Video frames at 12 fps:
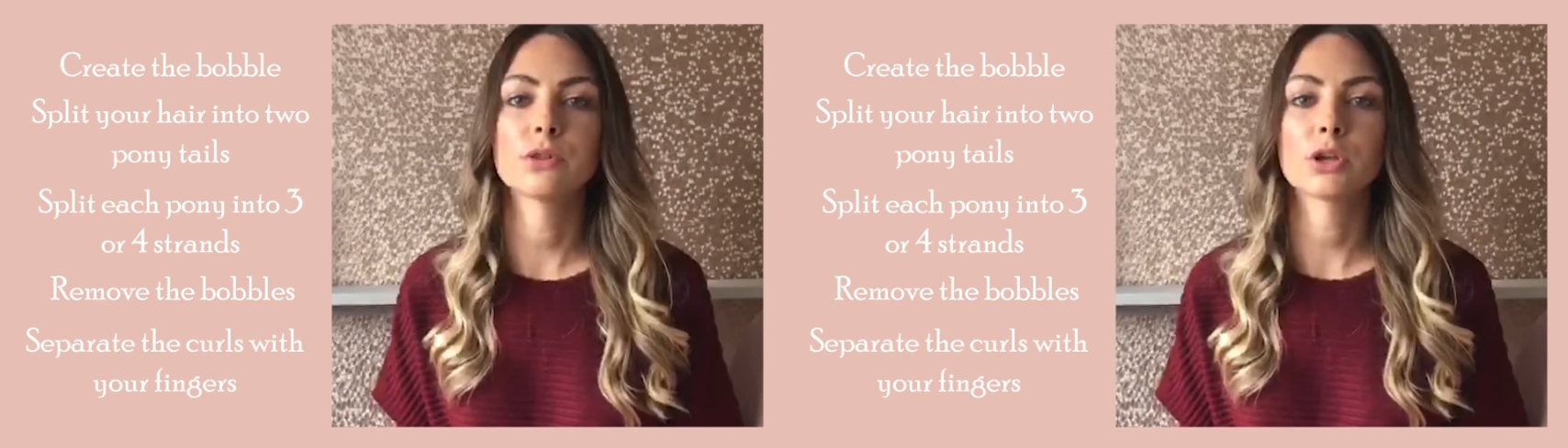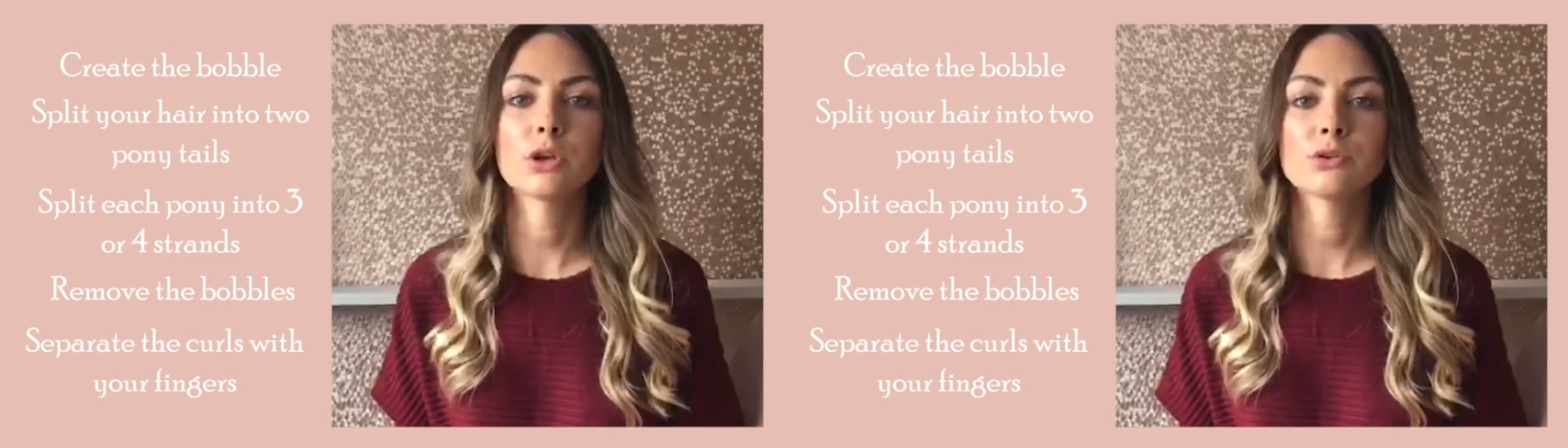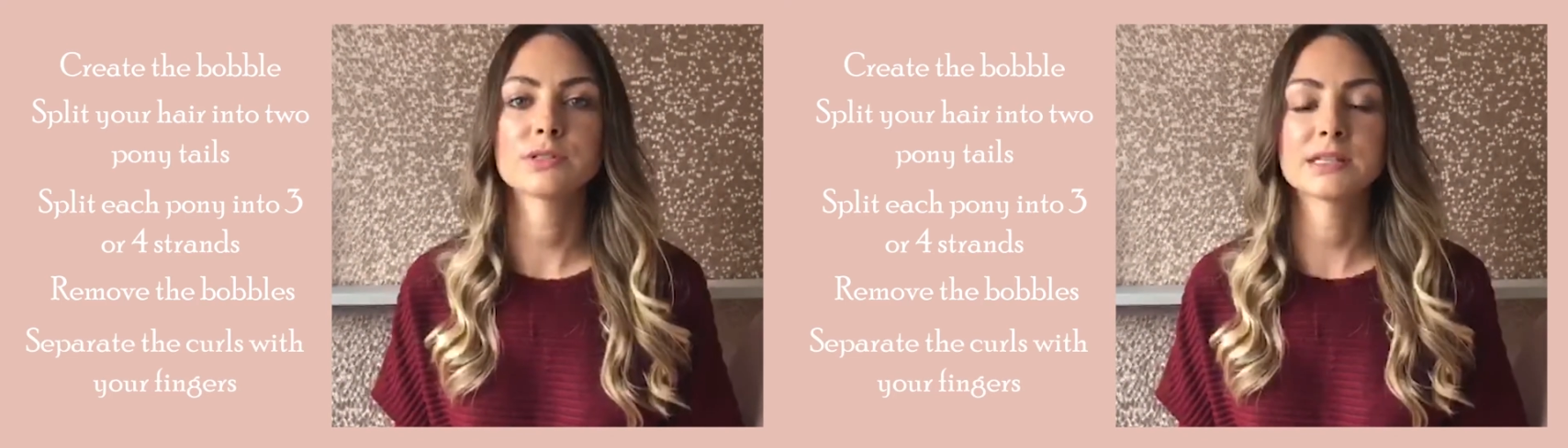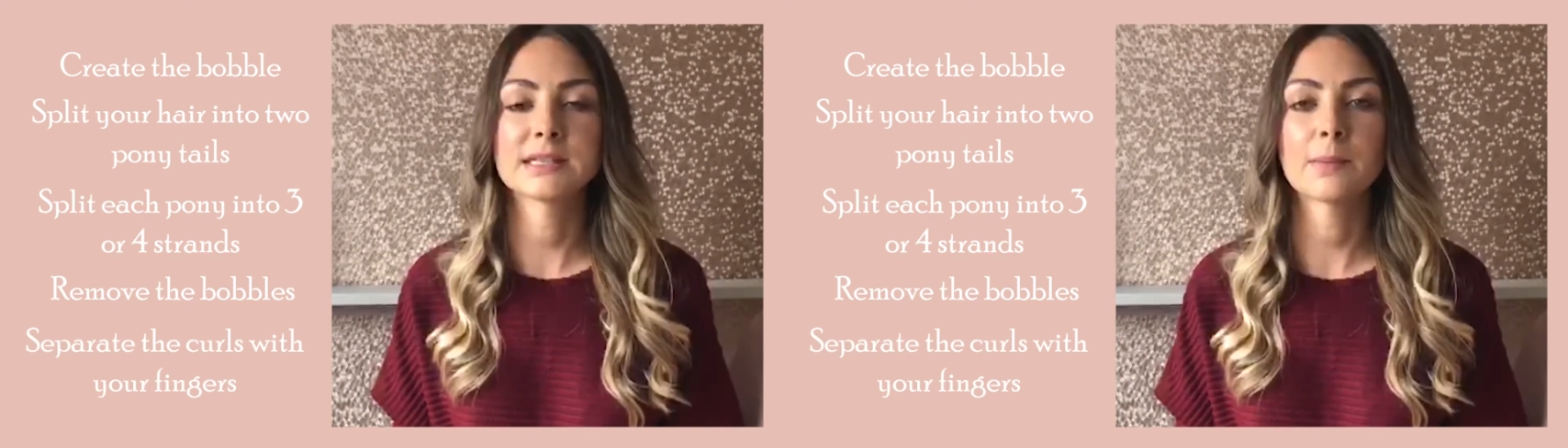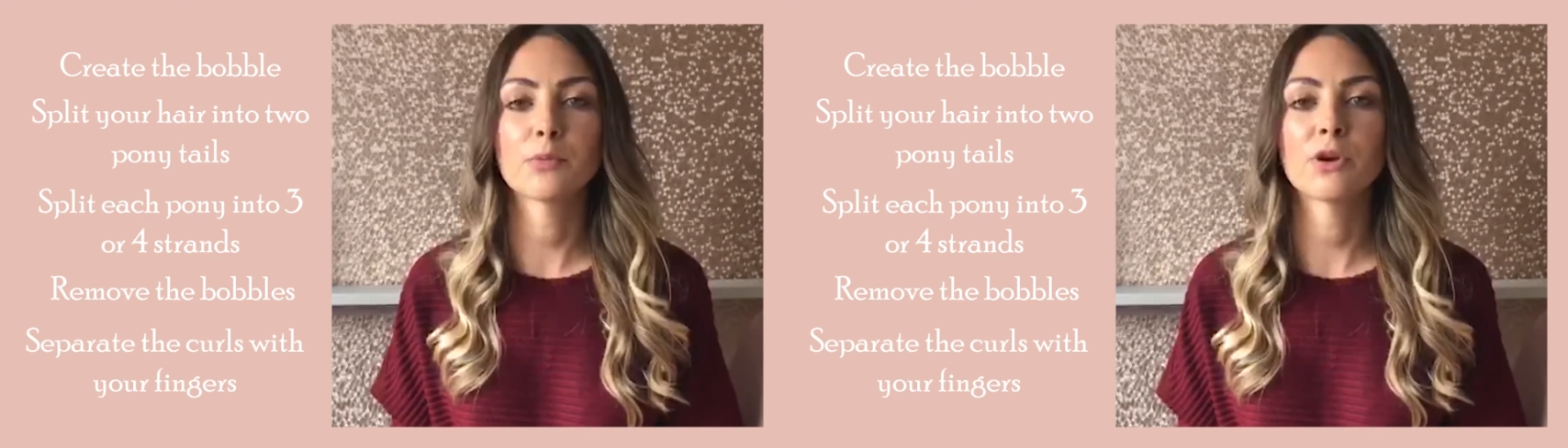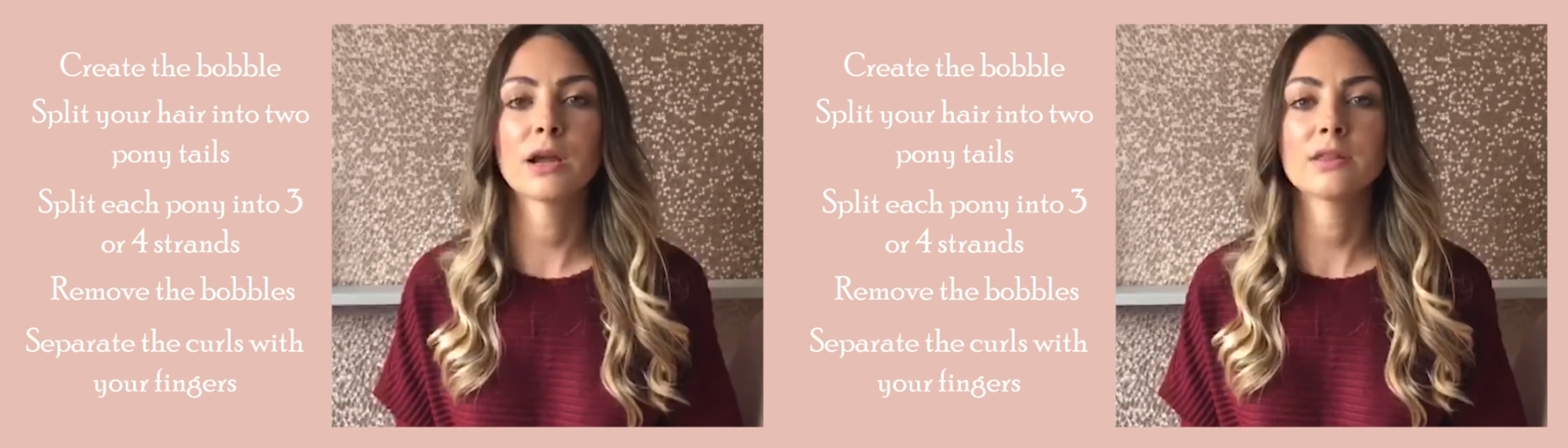curls to
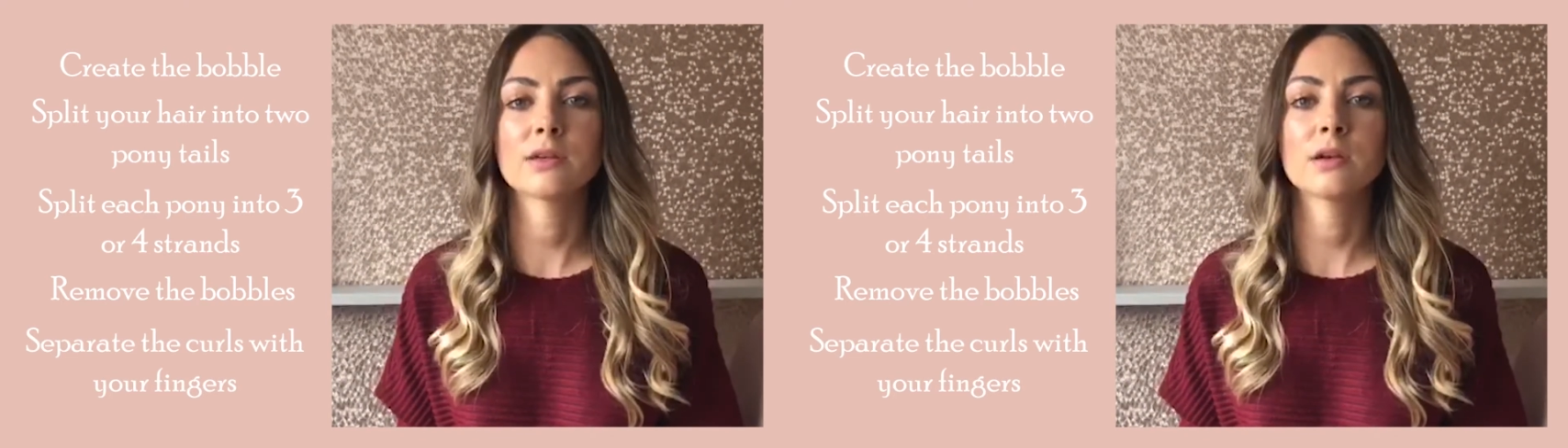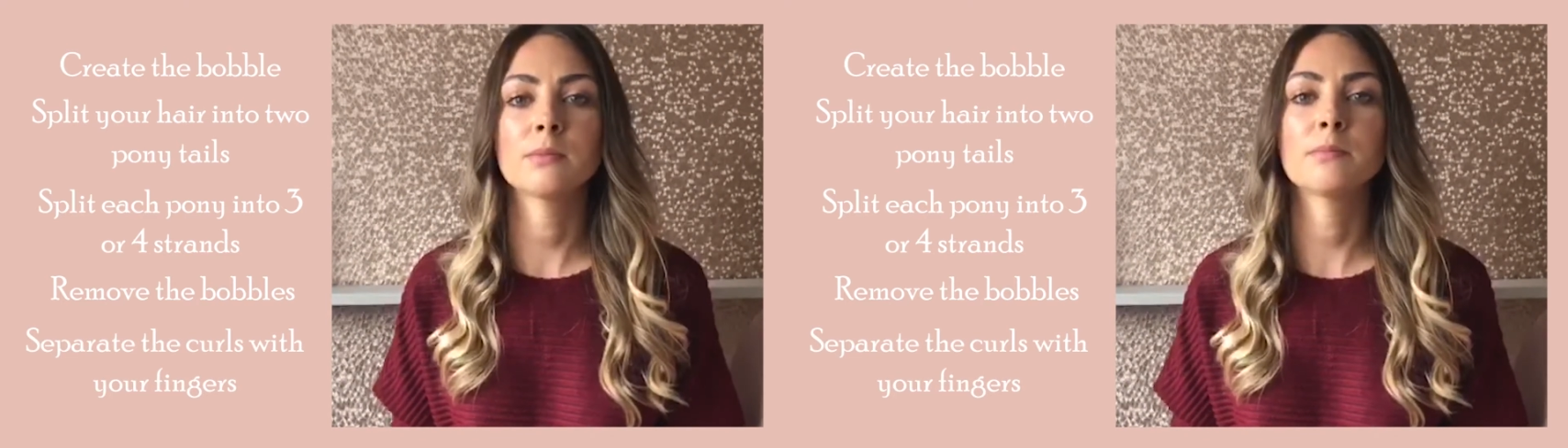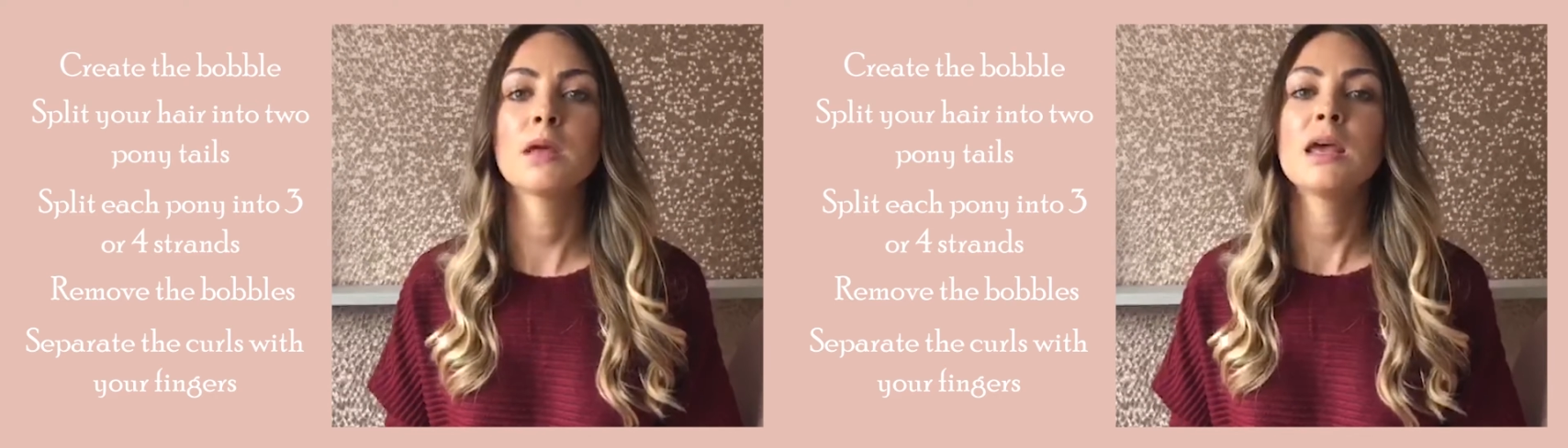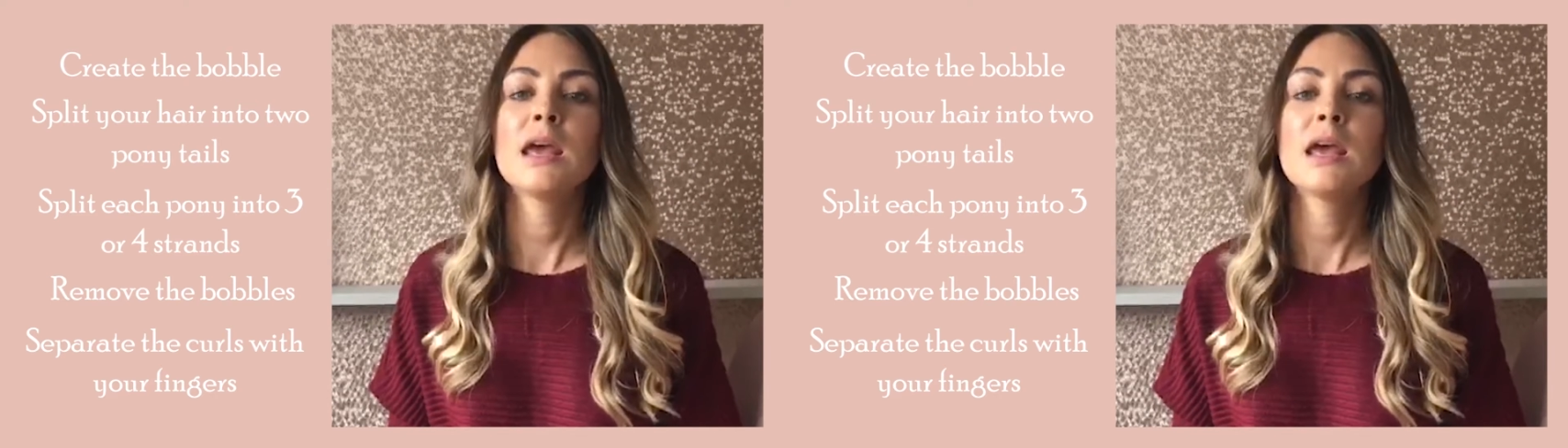separate them.